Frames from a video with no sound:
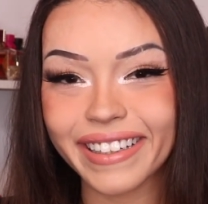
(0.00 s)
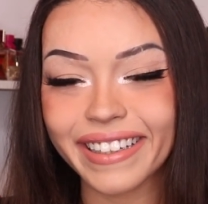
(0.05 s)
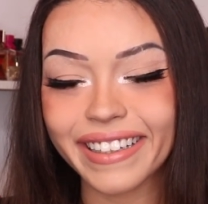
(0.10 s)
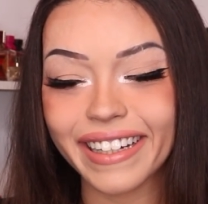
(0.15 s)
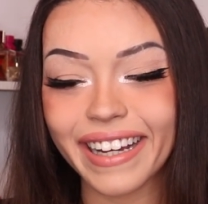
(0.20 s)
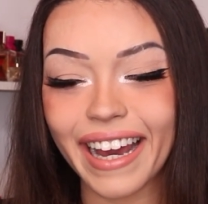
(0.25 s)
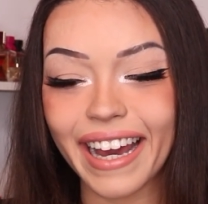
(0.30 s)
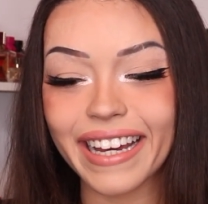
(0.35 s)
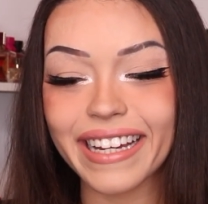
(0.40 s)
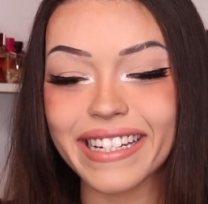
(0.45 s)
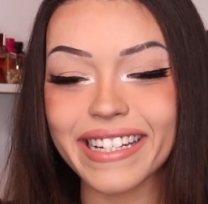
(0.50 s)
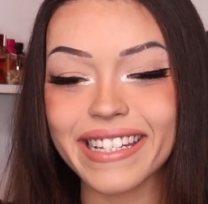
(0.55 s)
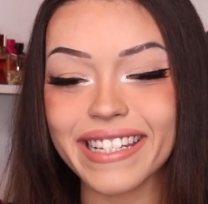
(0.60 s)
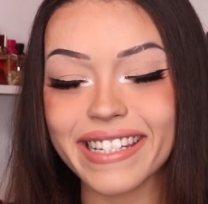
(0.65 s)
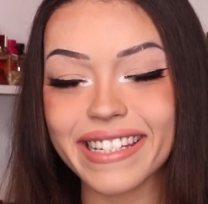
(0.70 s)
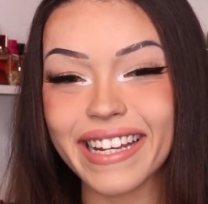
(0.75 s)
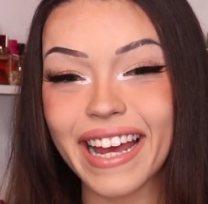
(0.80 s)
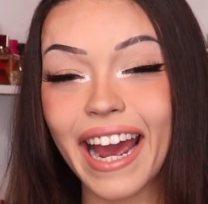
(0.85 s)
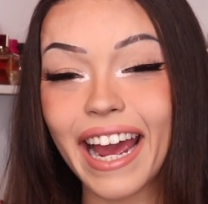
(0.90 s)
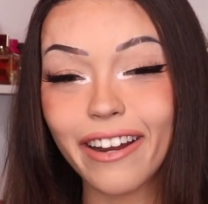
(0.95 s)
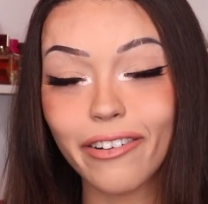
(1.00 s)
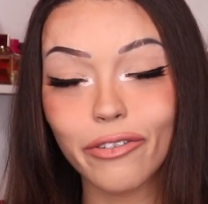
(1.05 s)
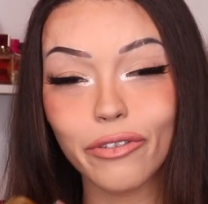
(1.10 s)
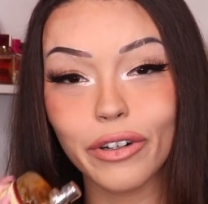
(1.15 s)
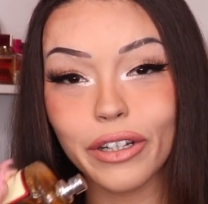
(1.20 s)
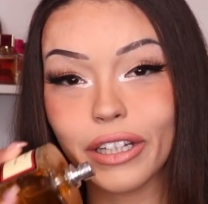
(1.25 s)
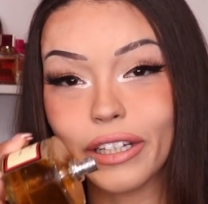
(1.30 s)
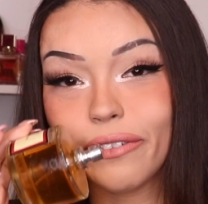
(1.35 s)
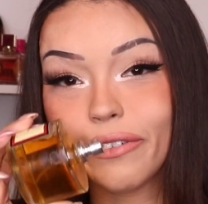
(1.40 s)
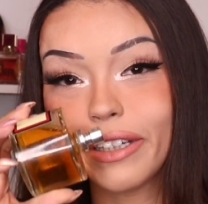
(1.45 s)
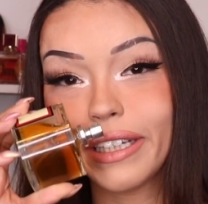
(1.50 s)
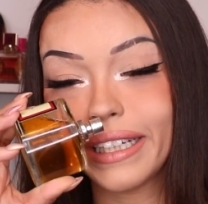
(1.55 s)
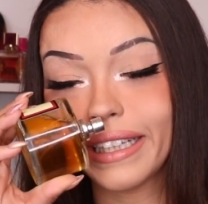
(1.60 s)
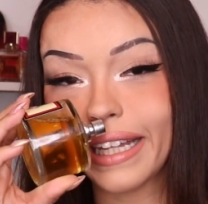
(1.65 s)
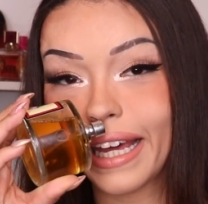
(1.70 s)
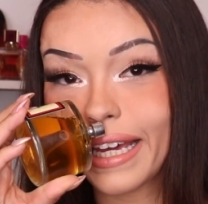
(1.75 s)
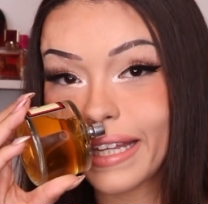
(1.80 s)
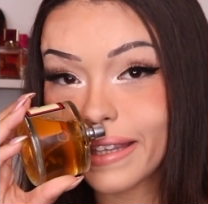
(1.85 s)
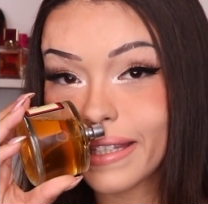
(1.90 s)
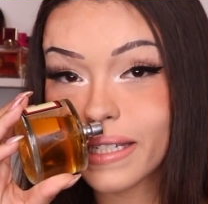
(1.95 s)
guys, I really
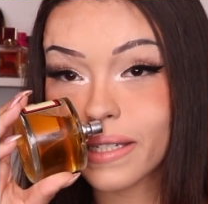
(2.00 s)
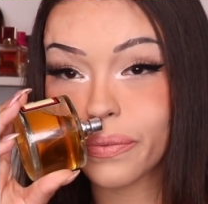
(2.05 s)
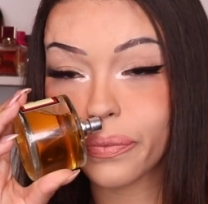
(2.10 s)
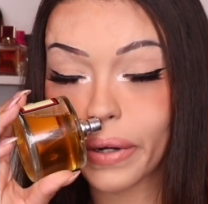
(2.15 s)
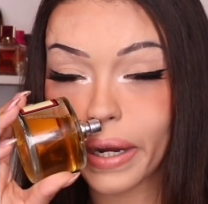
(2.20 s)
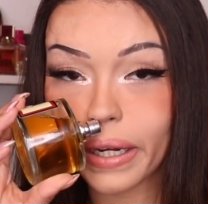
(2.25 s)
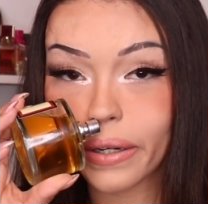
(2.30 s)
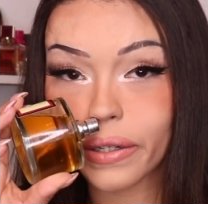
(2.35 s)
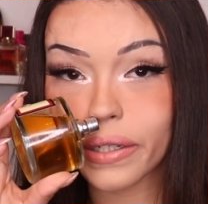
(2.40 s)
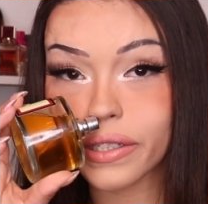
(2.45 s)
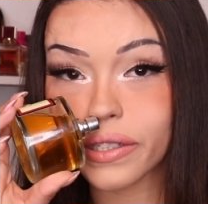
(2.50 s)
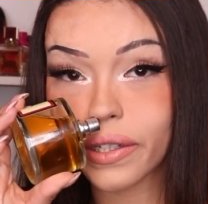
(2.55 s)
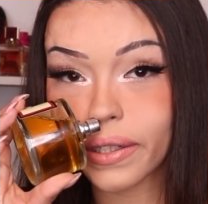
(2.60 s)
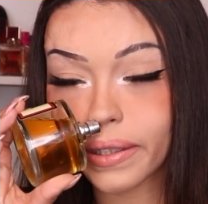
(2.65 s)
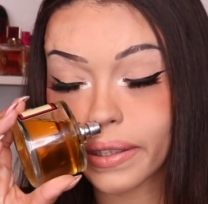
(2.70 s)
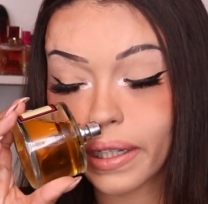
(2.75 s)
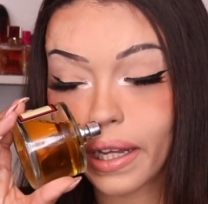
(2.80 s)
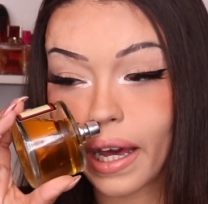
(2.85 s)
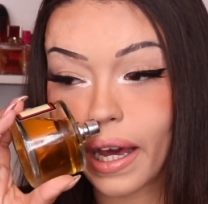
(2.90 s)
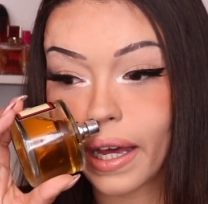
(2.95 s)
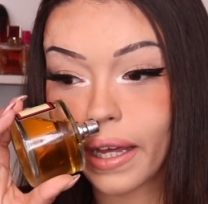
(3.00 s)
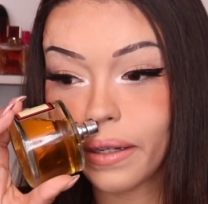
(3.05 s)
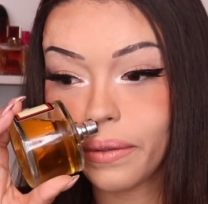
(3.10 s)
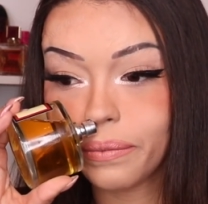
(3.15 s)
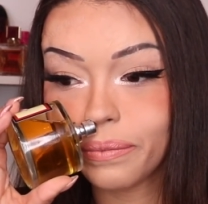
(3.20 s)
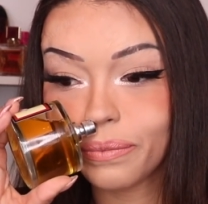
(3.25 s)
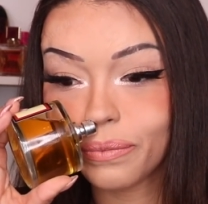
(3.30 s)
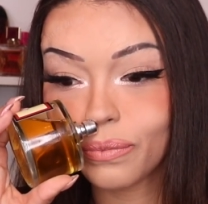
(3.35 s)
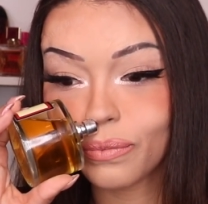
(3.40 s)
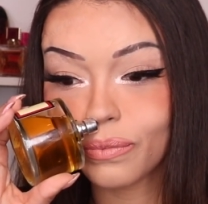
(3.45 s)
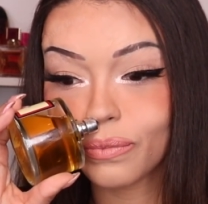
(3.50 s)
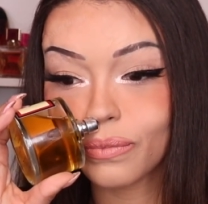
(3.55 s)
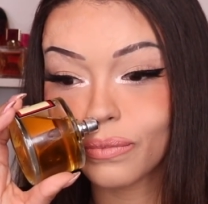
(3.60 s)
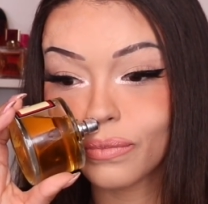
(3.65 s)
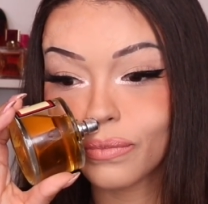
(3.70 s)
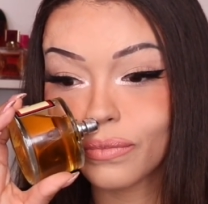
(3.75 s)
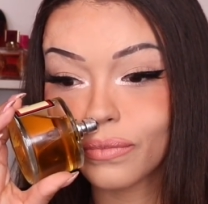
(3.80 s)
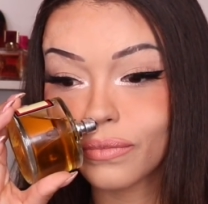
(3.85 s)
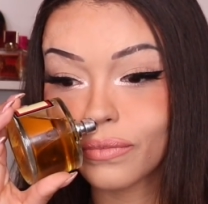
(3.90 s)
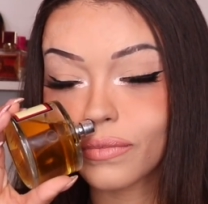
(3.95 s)
like this fragrance a lot.
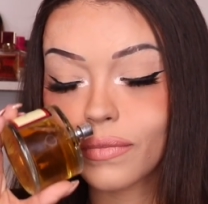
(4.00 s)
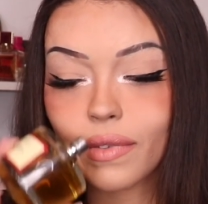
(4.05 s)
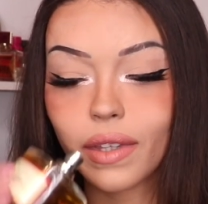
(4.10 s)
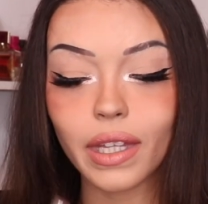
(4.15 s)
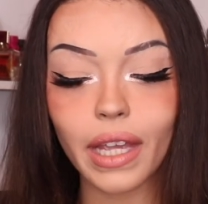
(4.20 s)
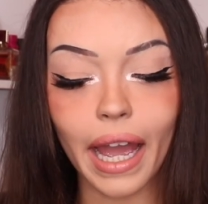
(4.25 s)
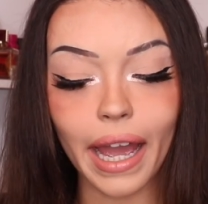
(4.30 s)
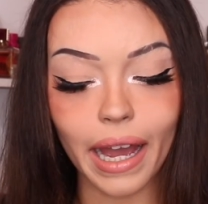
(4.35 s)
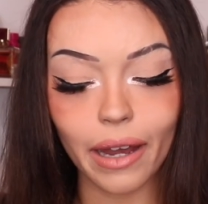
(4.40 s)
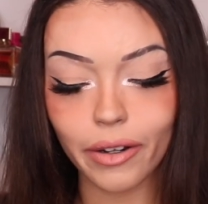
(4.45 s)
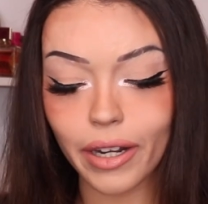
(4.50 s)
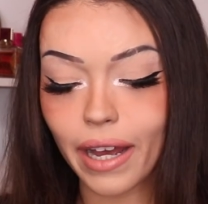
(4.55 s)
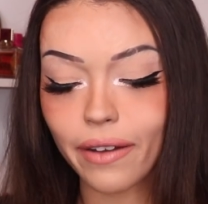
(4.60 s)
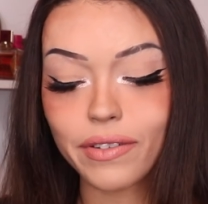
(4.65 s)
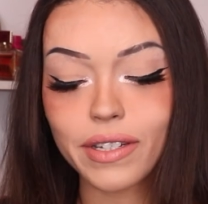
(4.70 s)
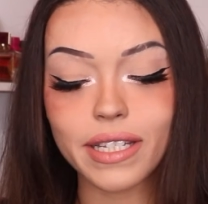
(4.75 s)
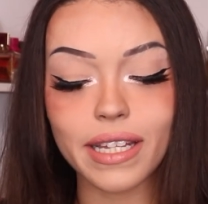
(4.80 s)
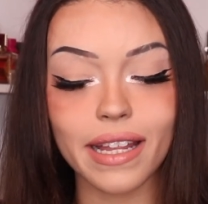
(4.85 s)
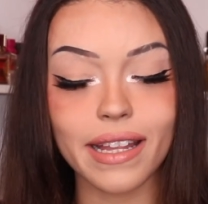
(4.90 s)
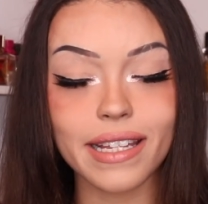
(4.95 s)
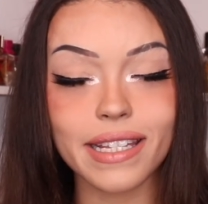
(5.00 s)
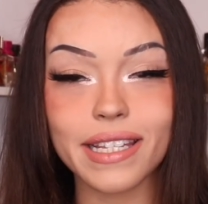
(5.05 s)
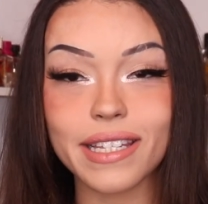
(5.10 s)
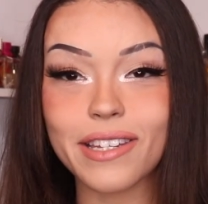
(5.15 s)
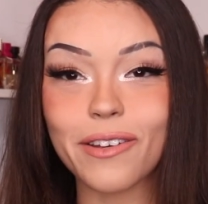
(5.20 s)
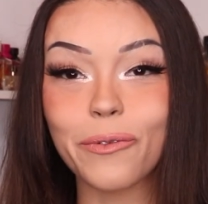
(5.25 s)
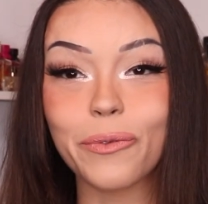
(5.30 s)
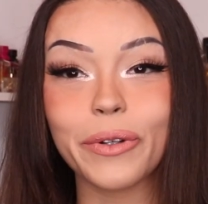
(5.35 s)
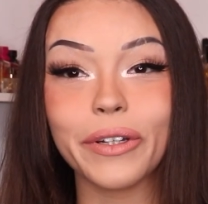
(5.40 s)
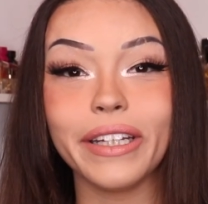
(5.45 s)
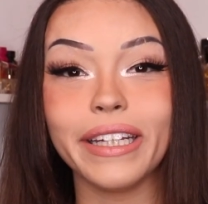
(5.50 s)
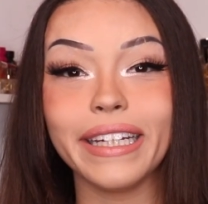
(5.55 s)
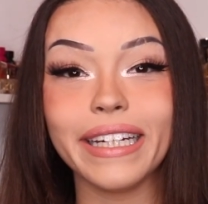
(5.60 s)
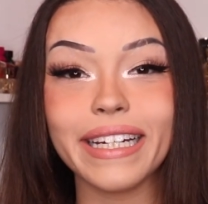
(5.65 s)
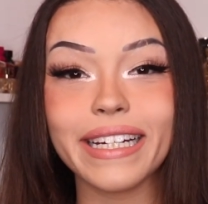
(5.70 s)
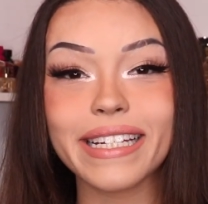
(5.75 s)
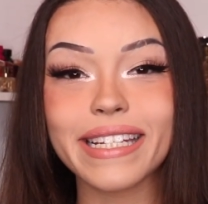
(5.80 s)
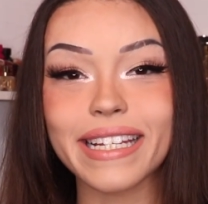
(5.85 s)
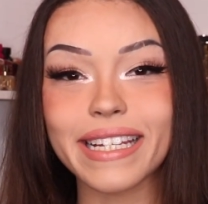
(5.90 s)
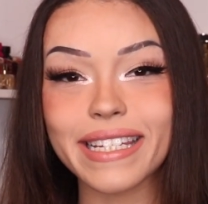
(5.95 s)
I would have to say this is a
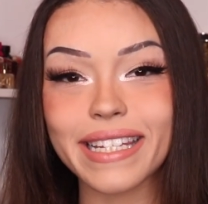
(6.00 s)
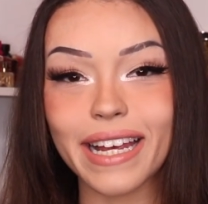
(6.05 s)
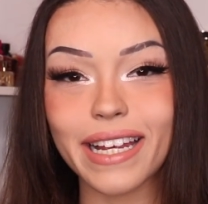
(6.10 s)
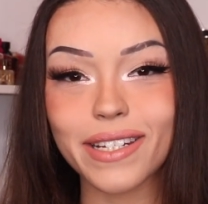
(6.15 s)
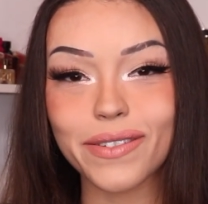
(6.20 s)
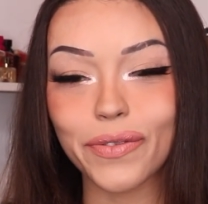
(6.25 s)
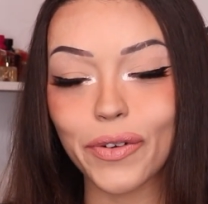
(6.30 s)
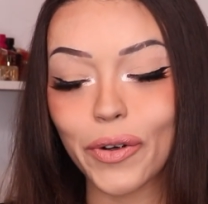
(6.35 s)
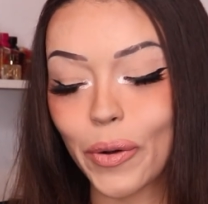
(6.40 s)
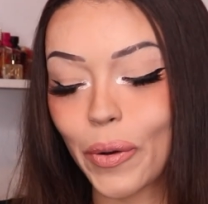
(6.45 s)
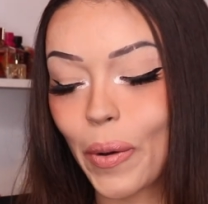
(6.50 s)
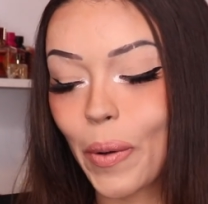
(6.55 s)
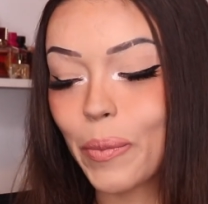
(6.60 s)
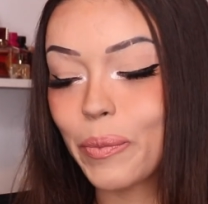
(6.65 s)
really successful